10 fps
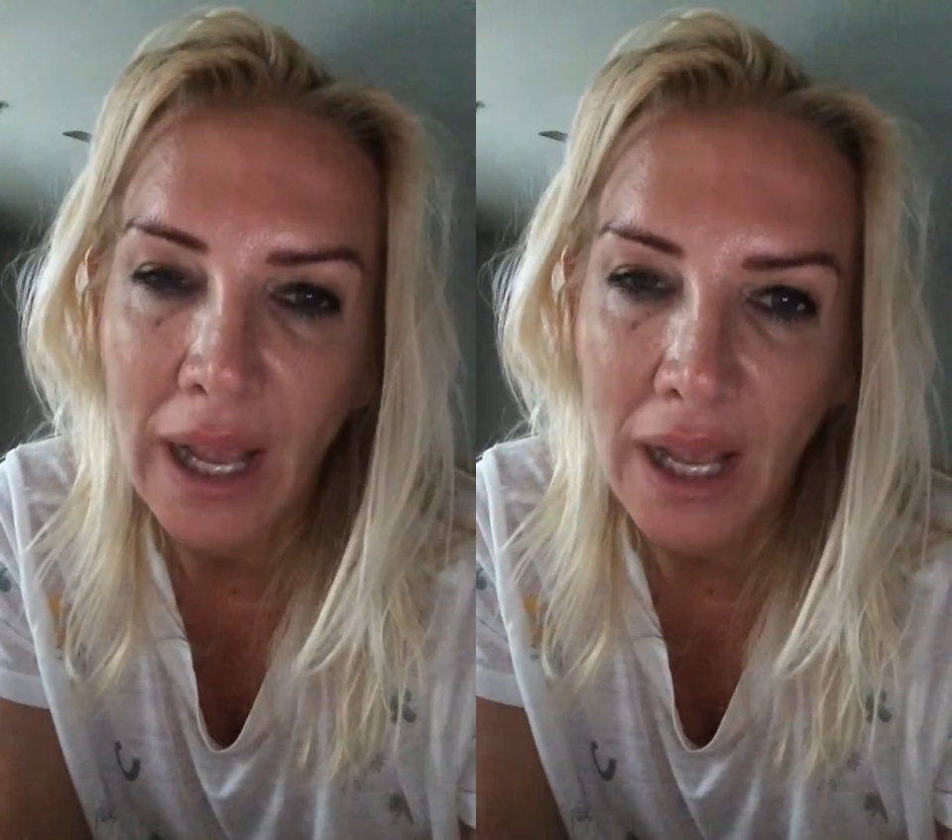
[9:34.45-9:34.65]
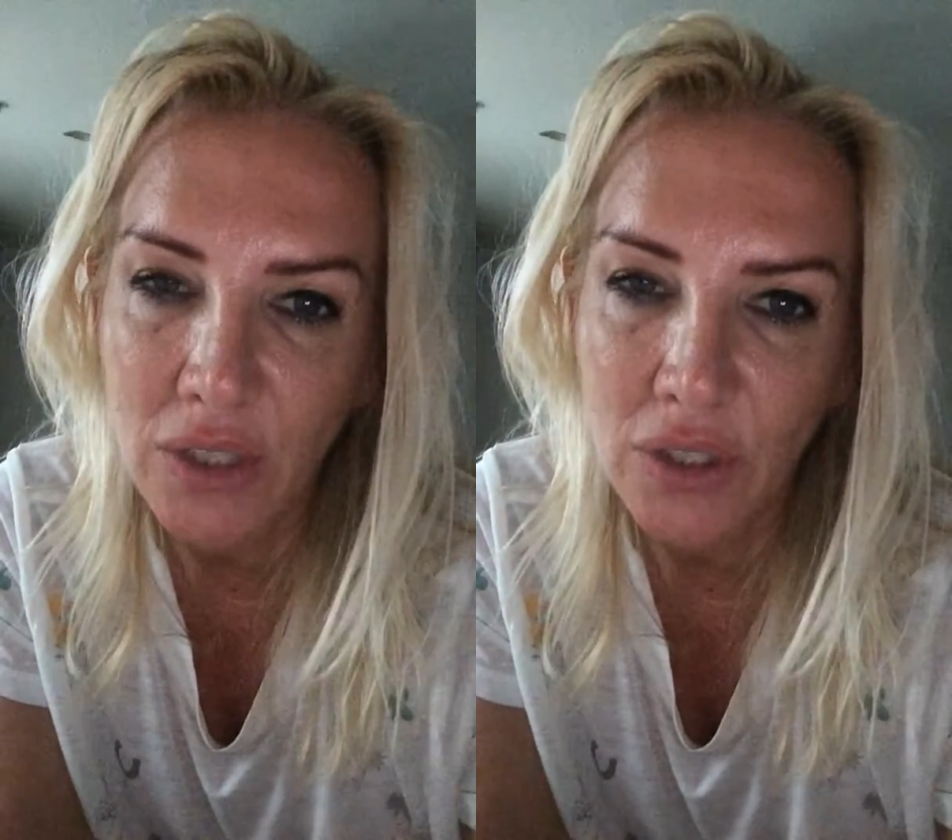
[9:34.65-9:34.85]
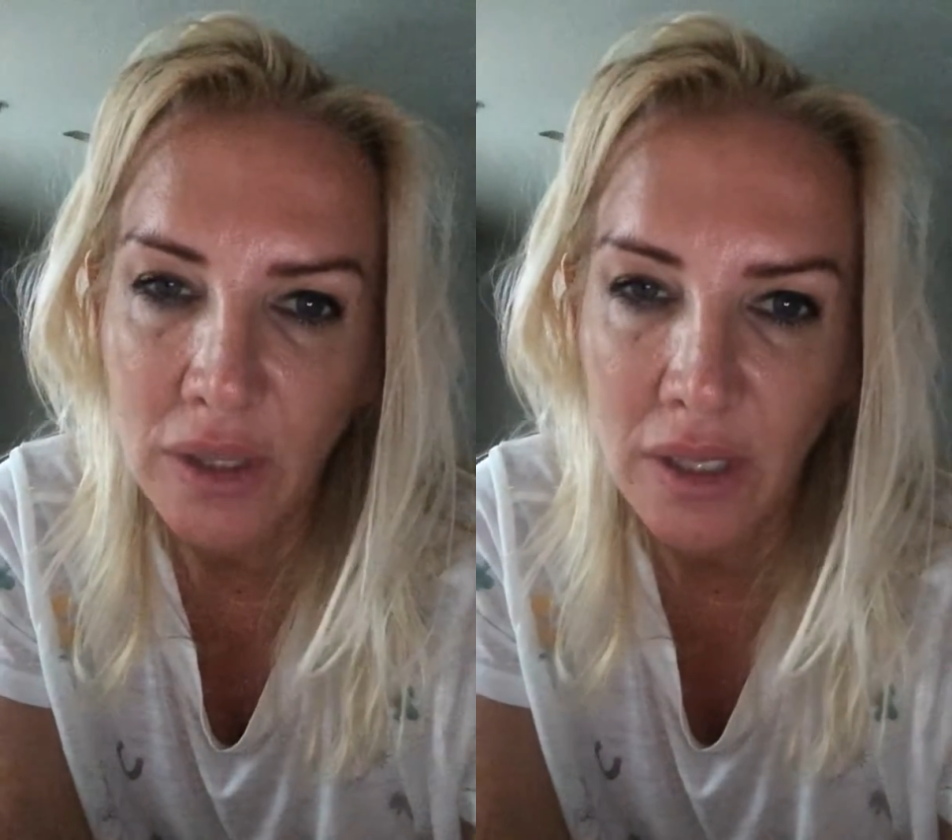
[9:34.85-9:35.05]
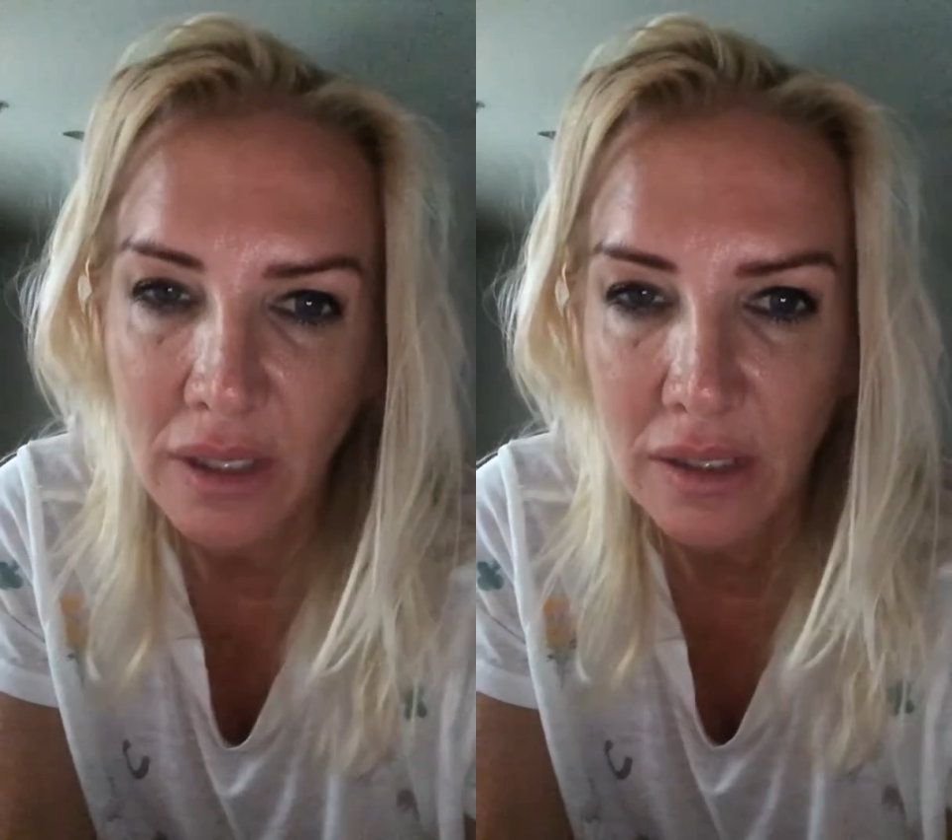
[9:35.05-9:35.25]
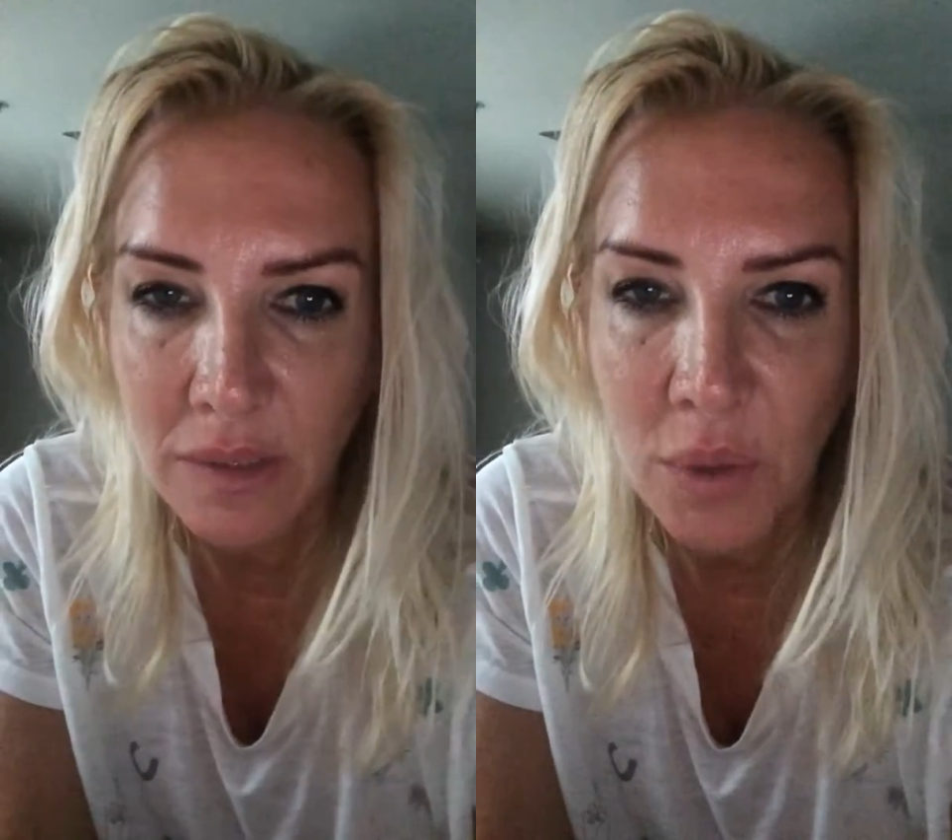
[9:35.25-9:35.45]
action
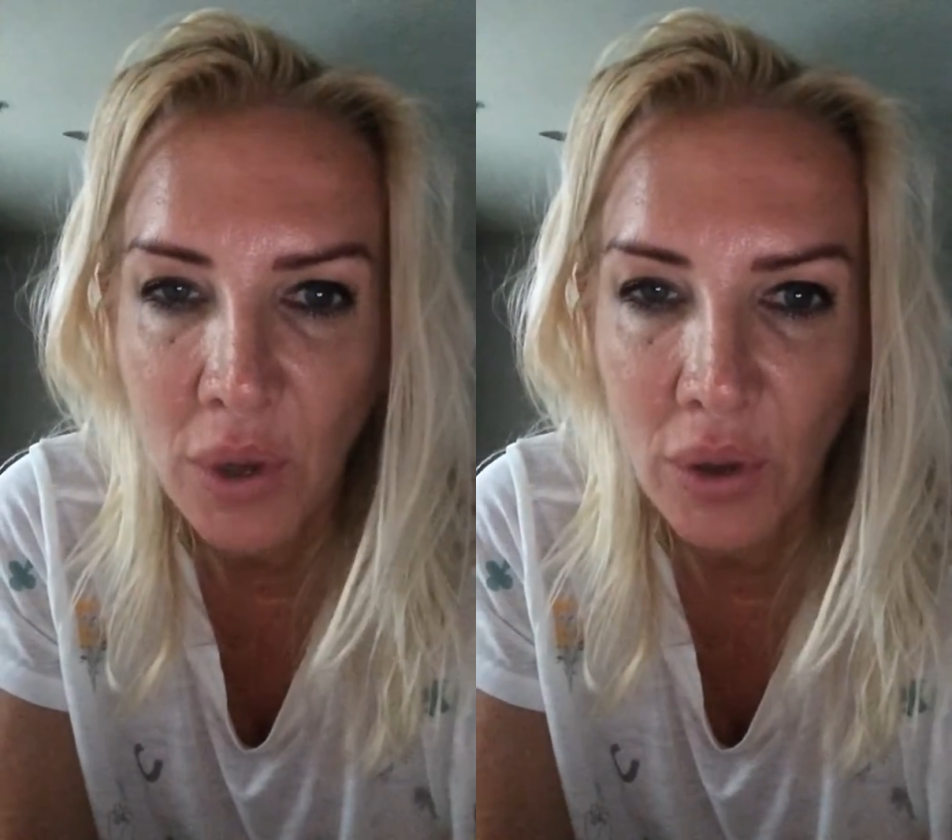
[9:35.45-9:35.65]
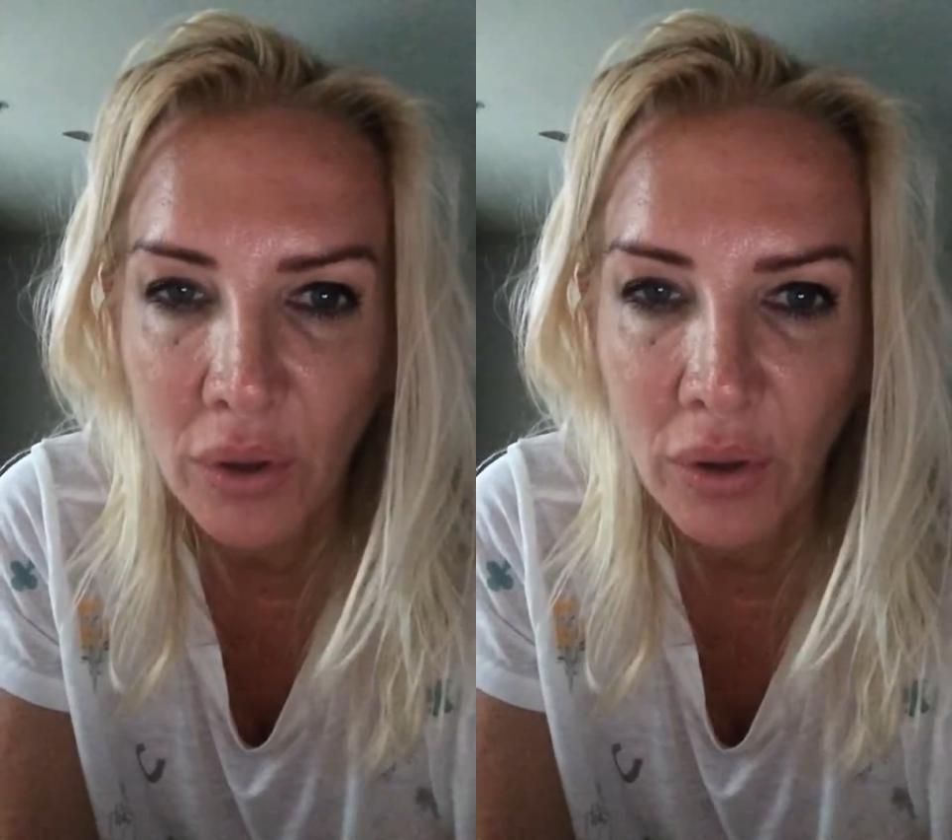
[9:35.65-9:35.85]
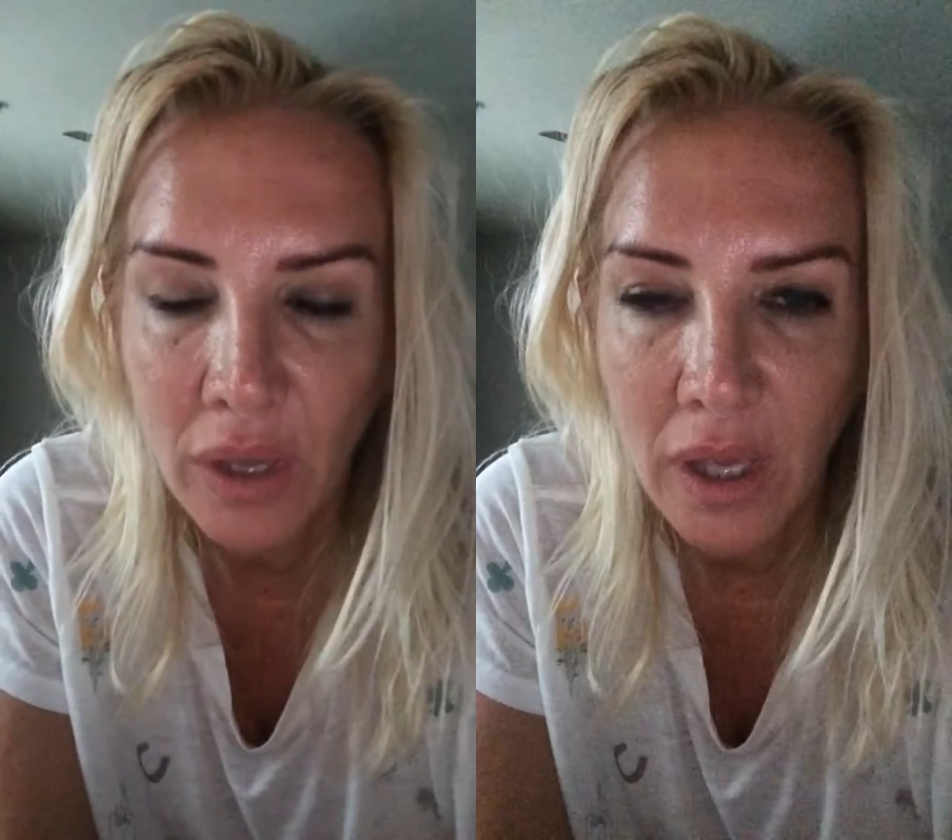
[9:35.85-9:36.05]
that's small.